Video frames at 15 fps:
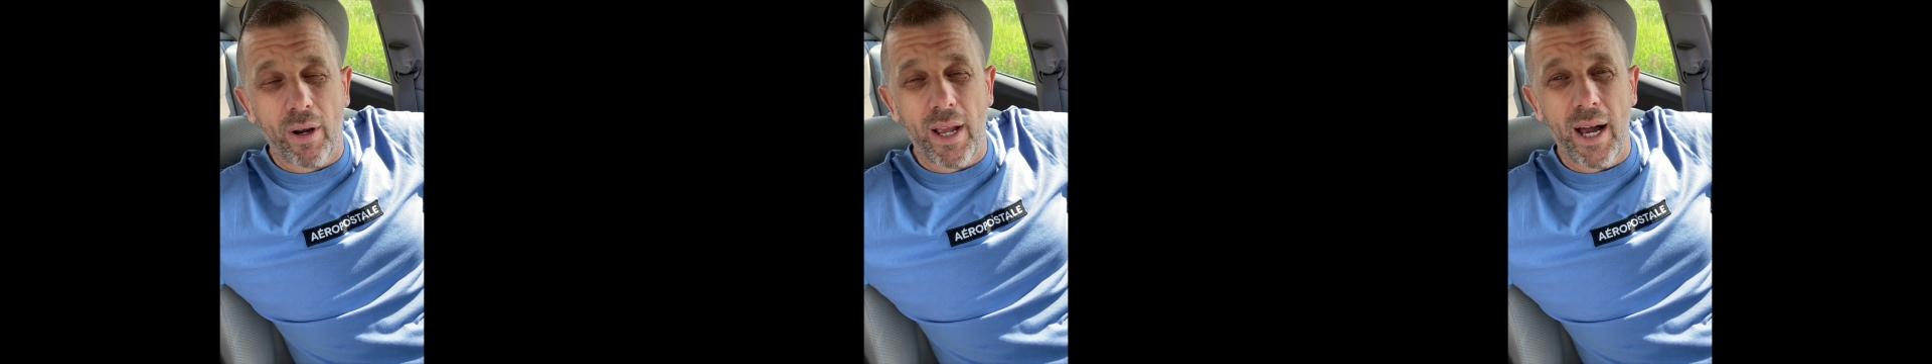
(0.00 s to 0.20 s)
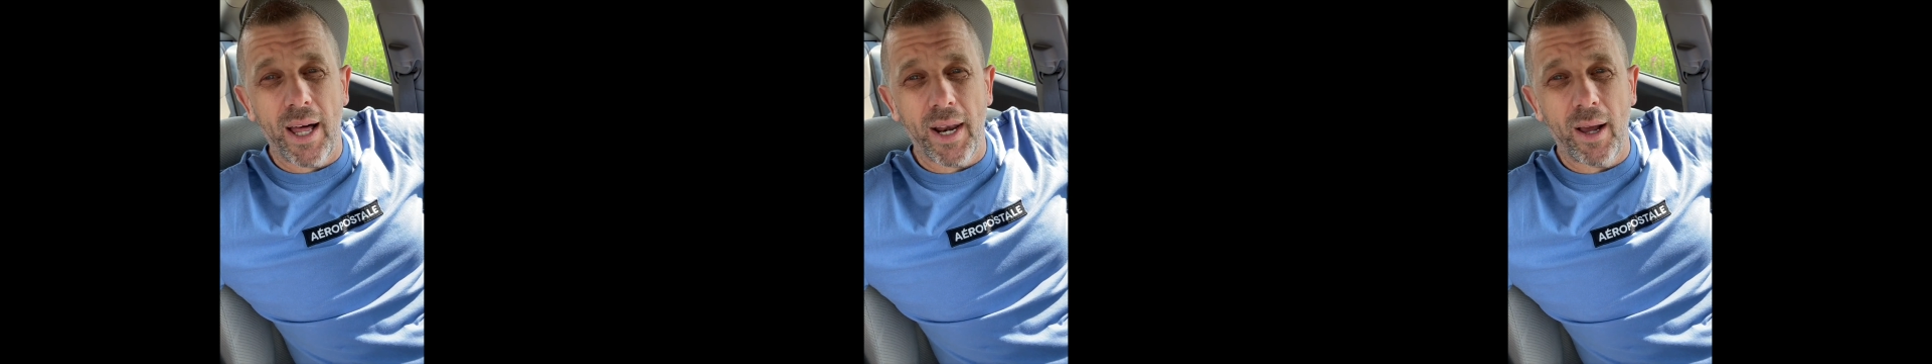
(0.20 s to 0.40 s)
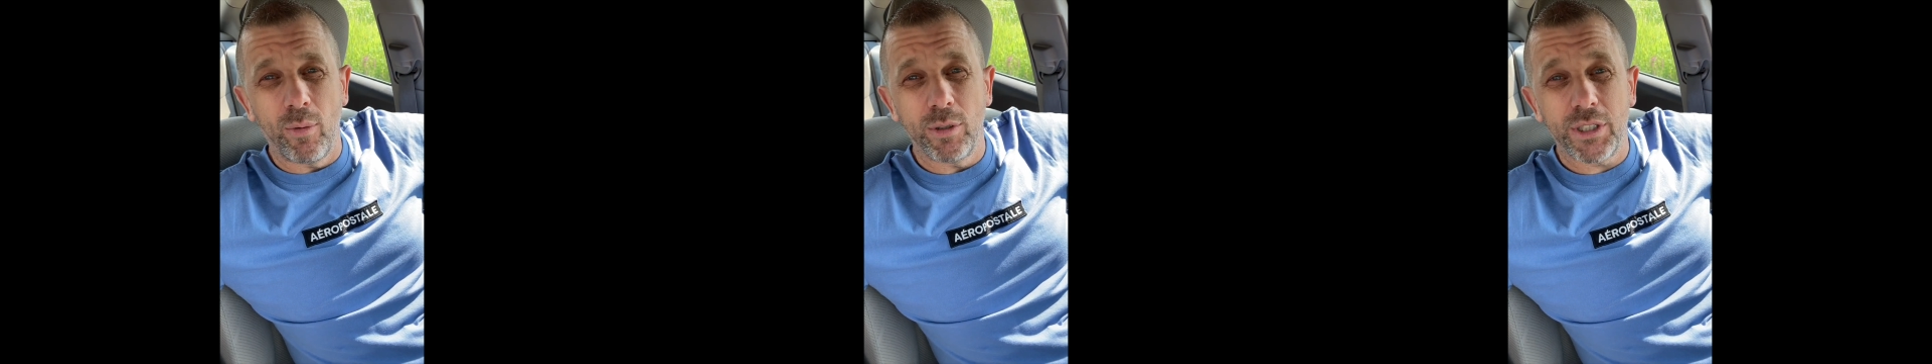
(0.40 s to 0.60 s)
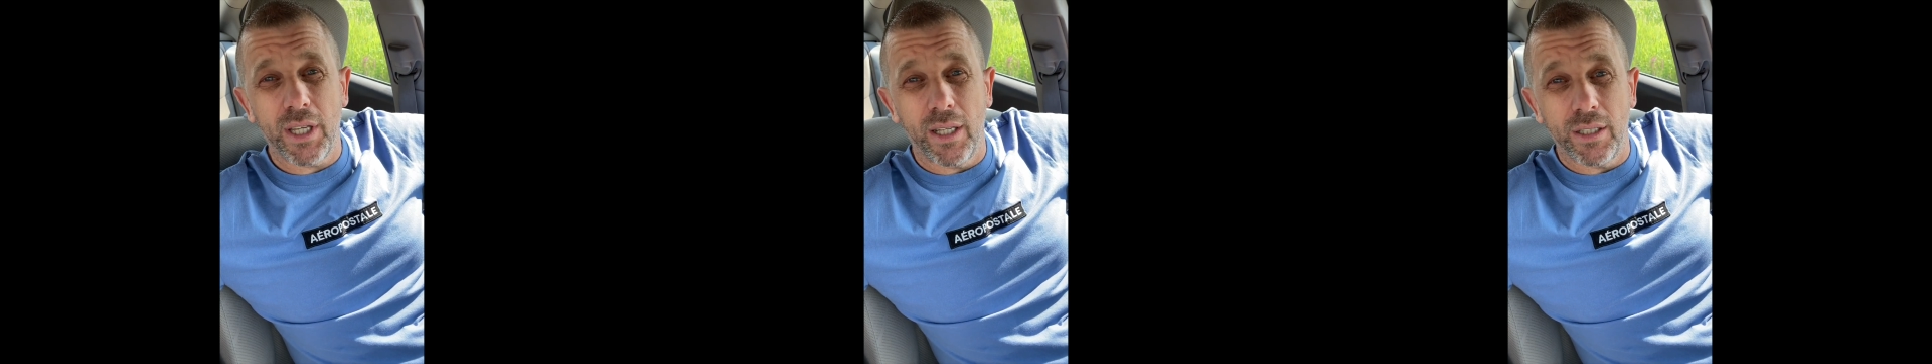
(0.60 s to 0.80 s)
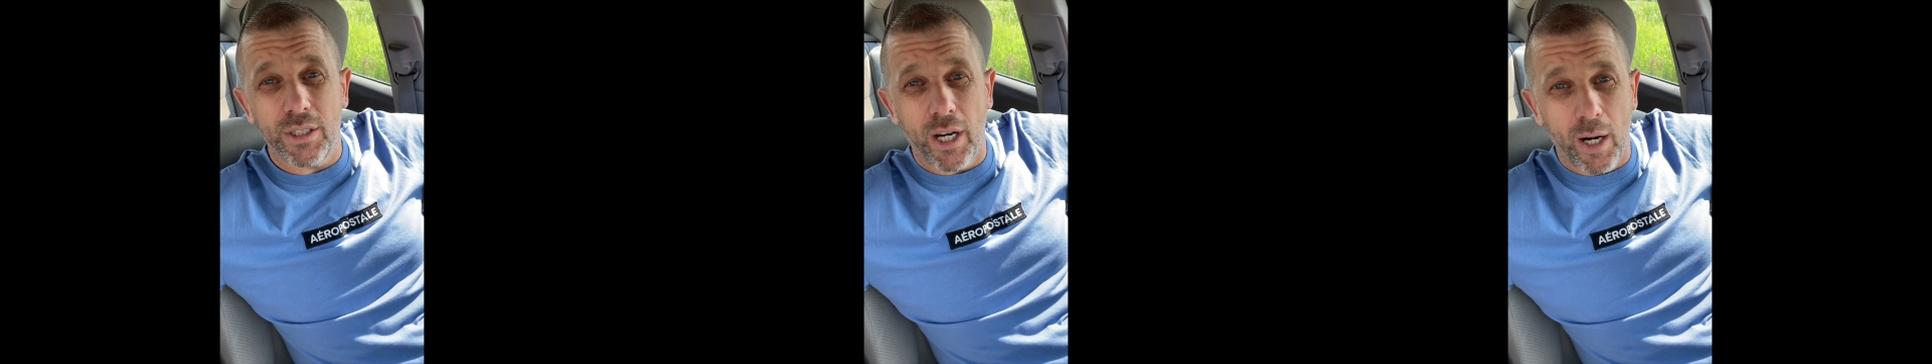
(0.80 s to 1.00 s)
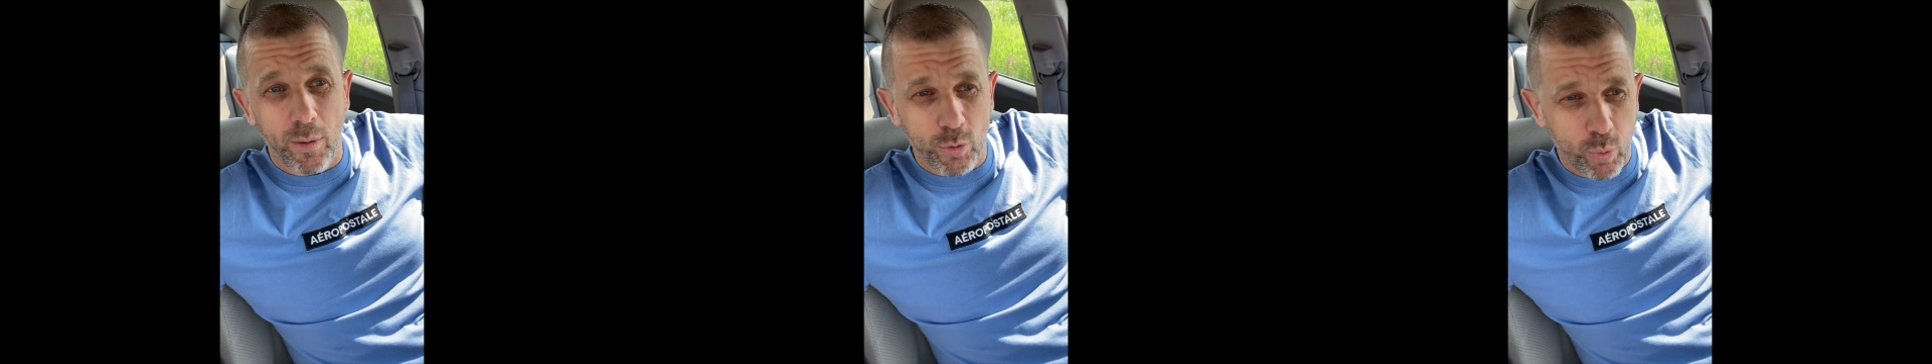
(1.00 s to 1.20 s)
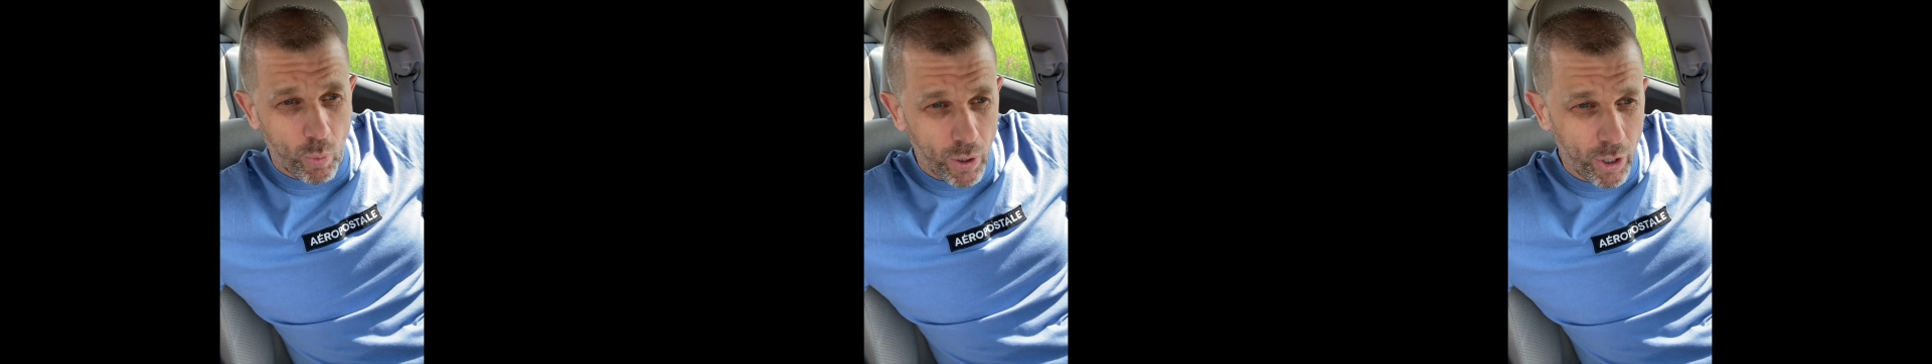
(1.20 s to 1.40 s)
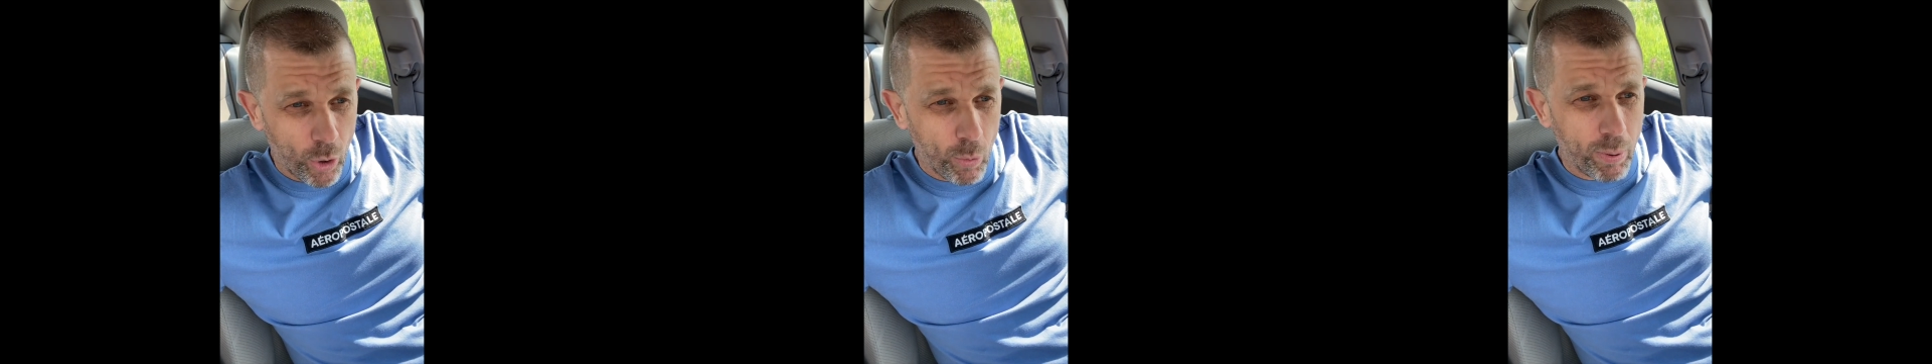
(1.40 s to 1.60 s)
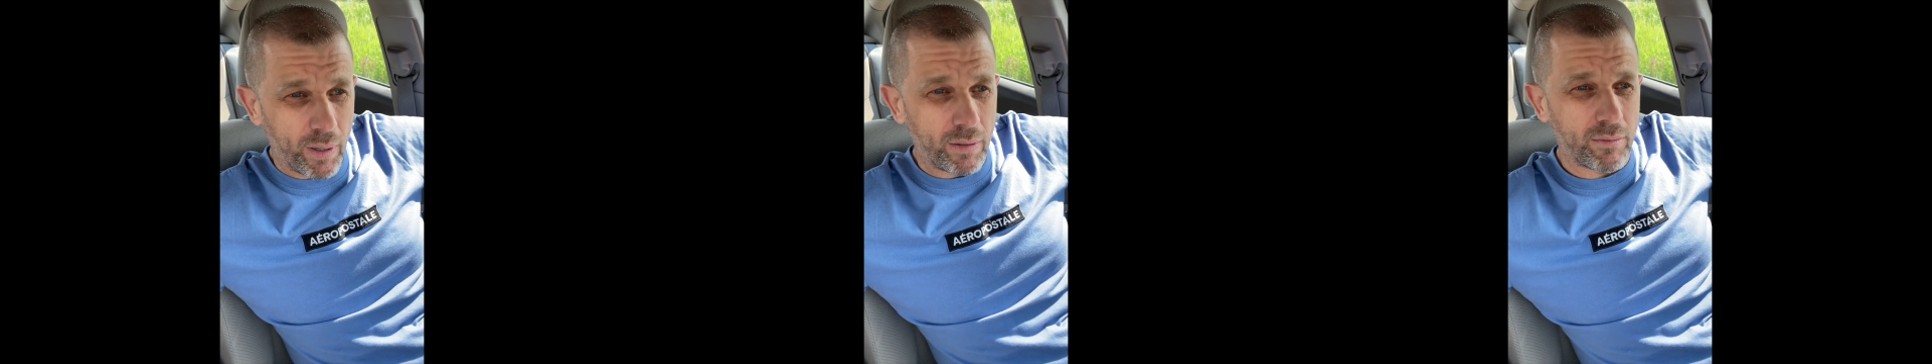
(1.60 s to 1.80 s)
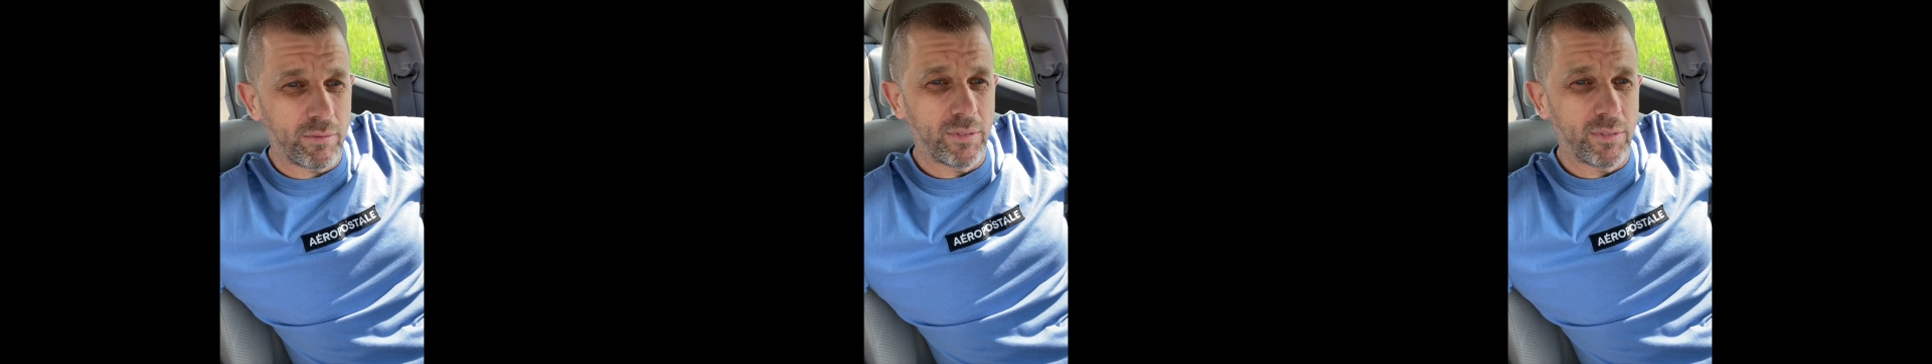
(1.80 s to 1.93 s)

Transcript: God always got his arms wide open,